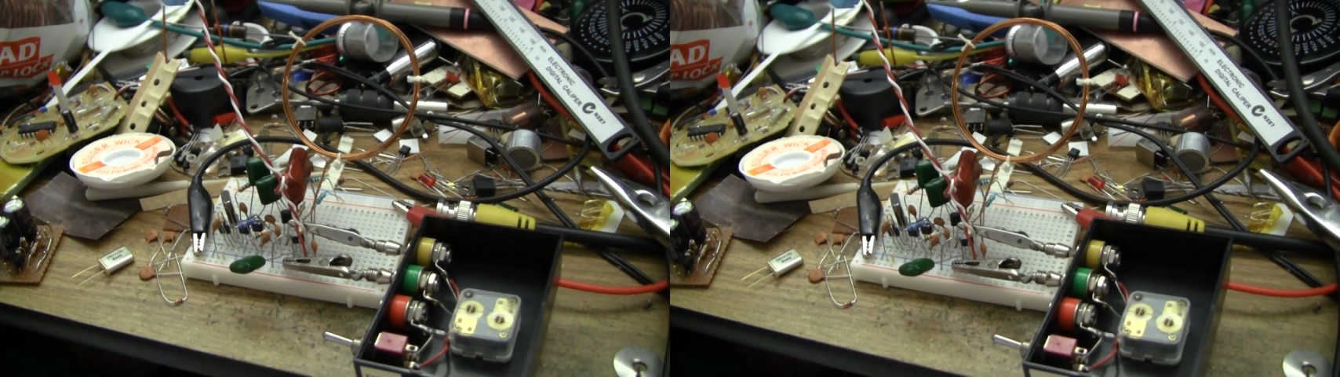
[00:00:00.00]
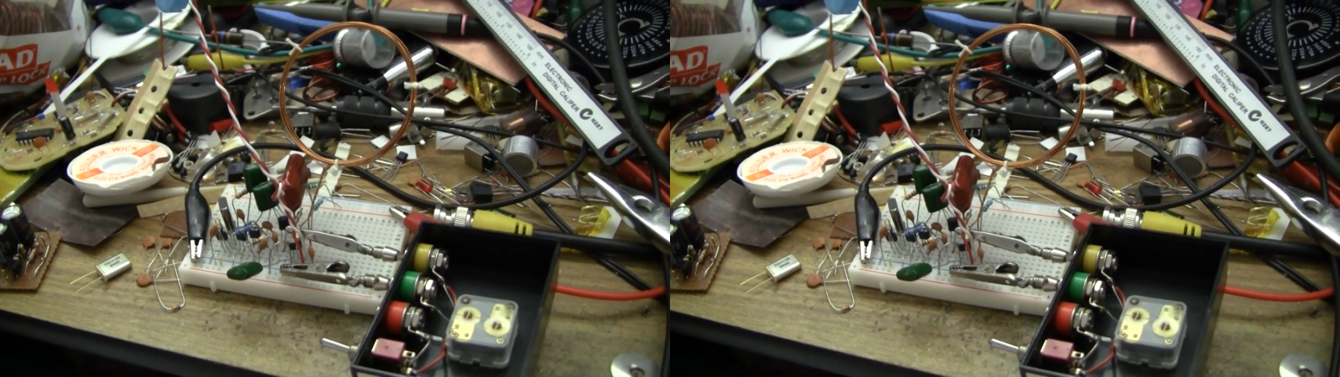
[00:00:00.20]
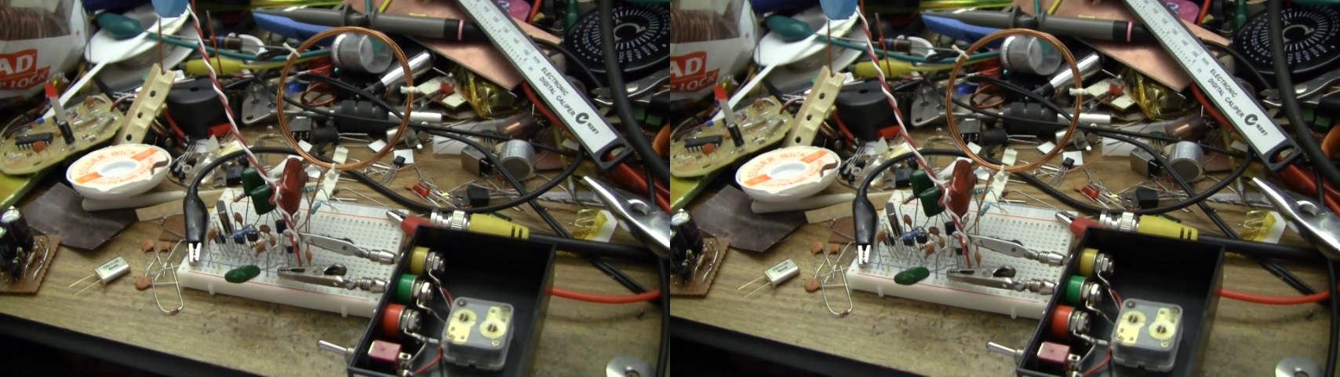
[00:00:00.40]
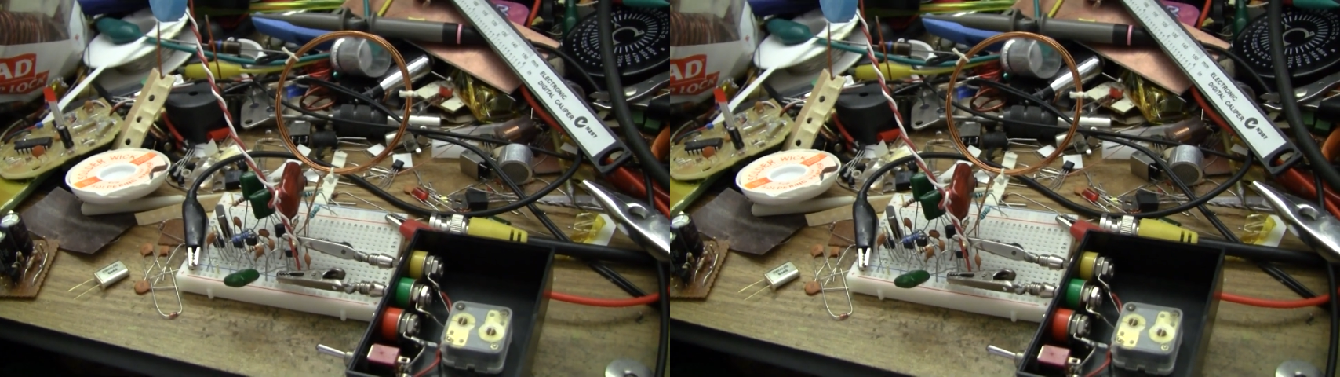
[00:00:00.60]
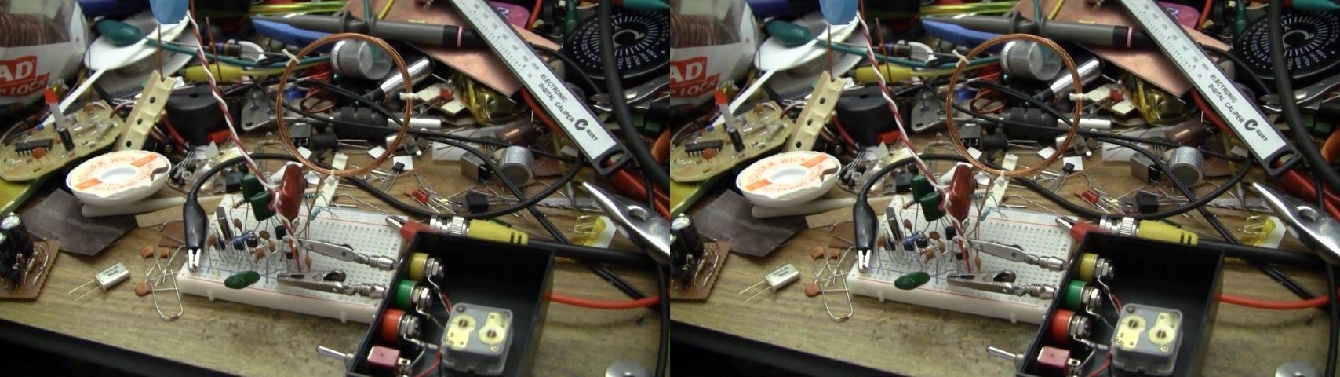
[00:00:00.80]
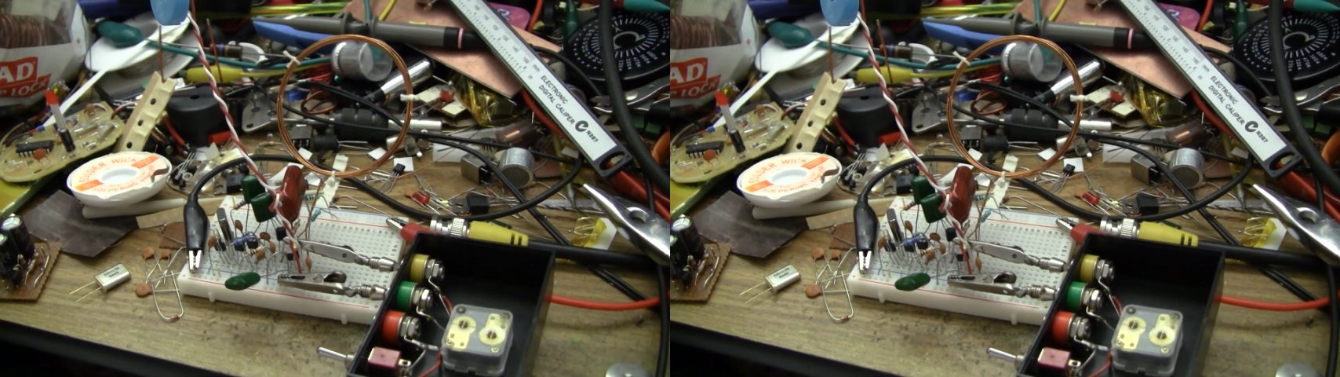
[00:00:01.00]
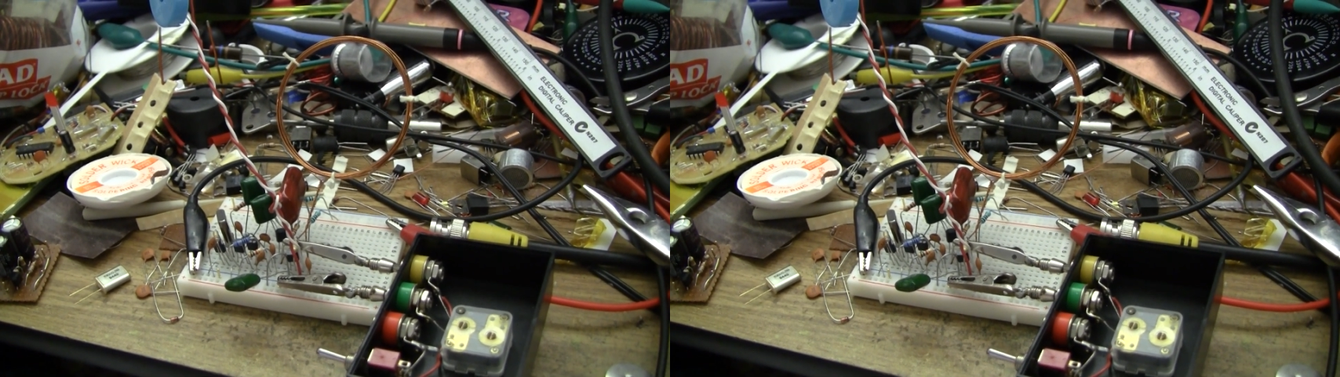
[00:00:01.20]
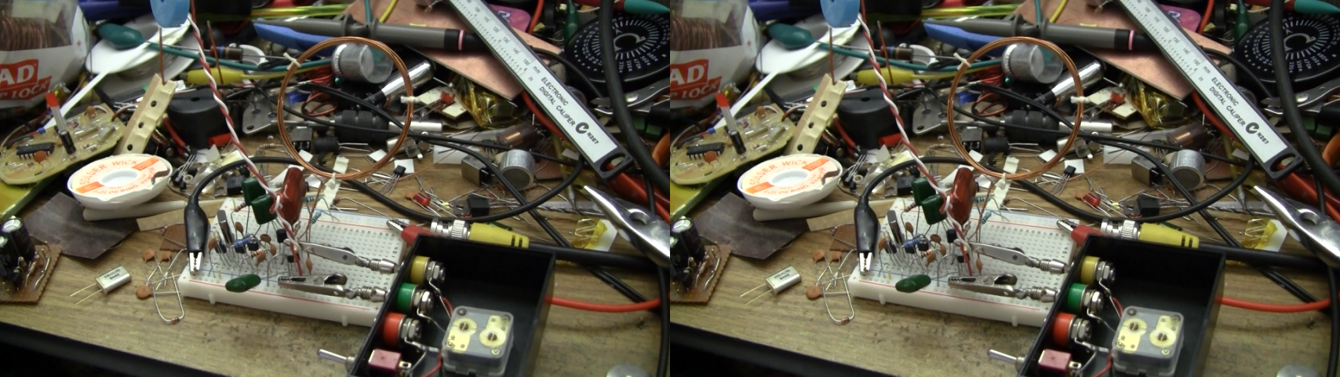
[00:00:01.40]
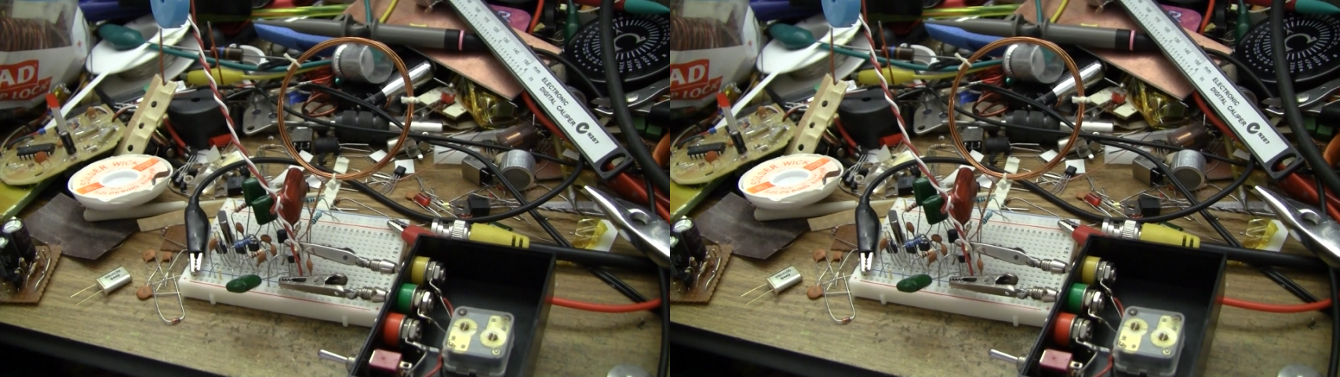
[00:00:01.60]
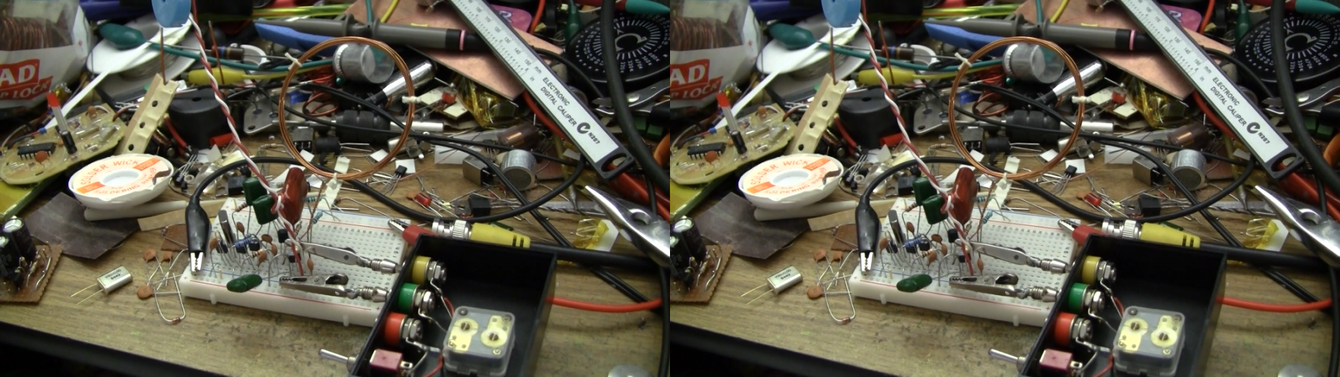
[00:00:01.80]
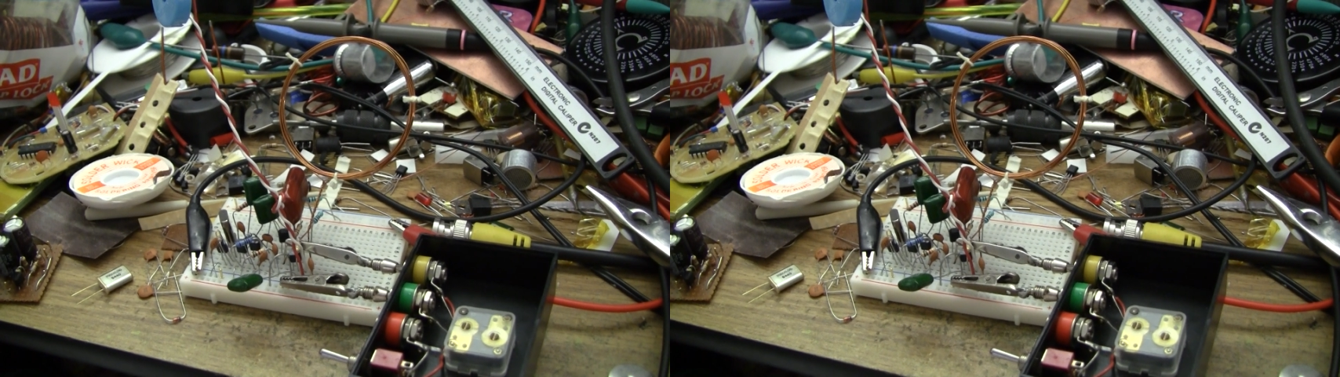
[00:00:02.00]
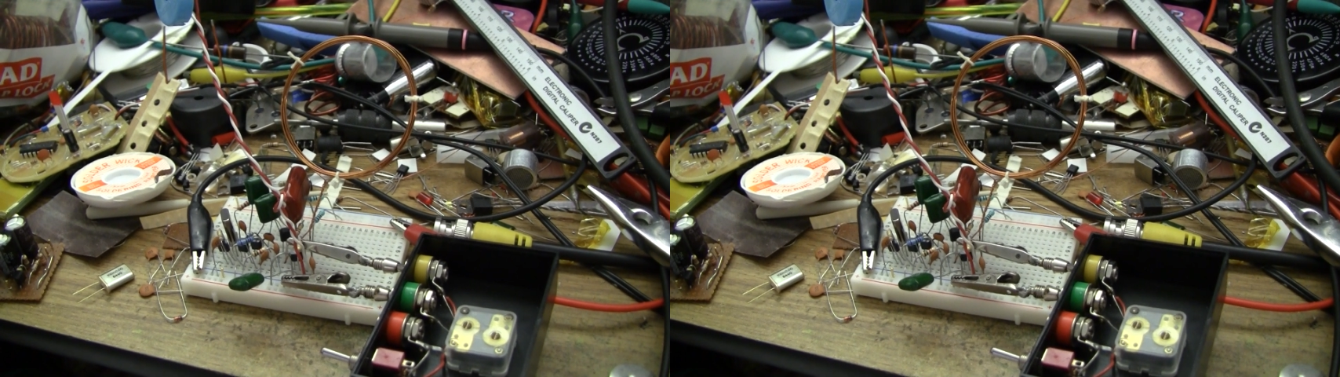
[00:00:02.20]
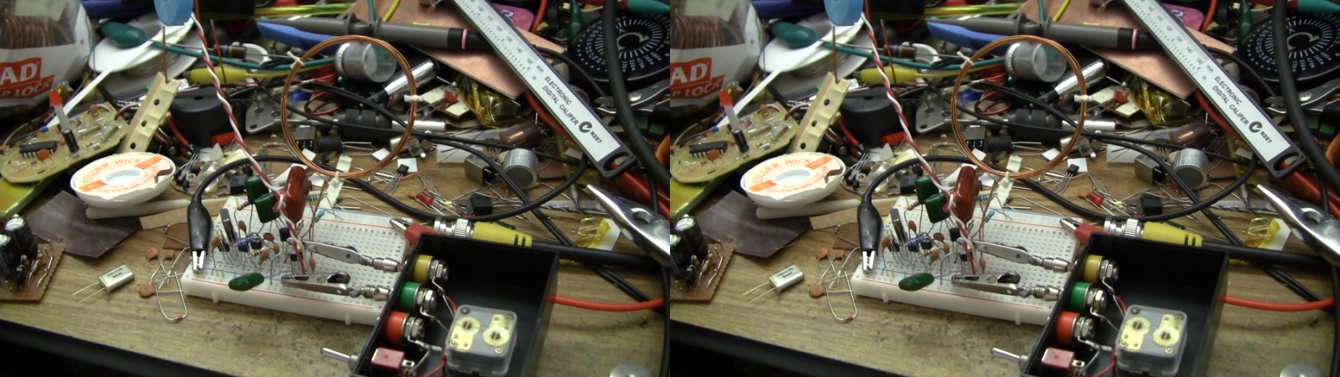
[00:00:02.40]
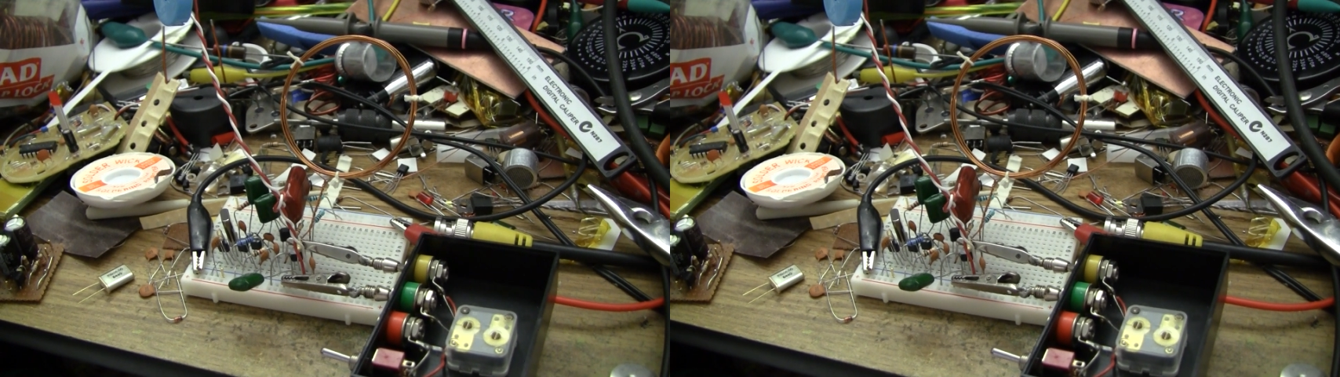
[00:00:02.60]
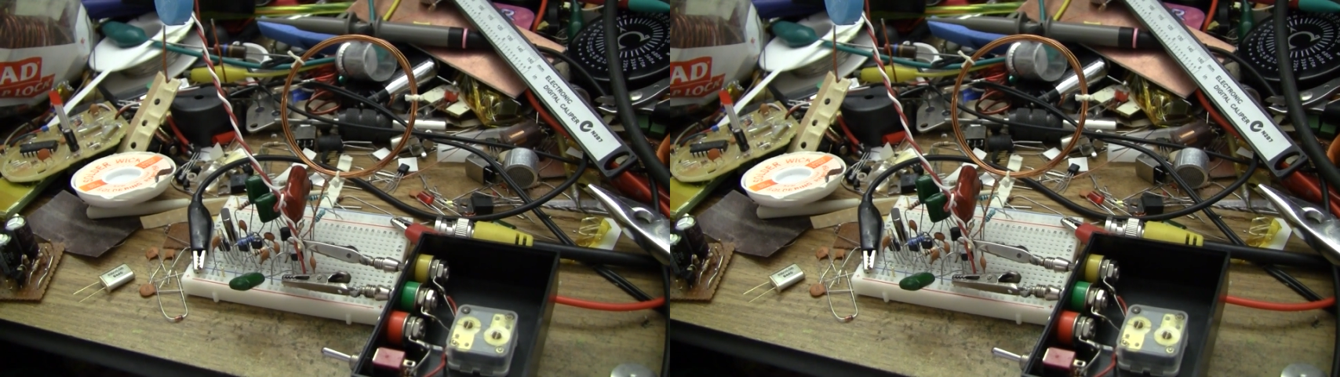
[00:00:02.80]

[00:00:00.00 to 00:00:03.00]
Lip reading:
[unreadable: no face in view]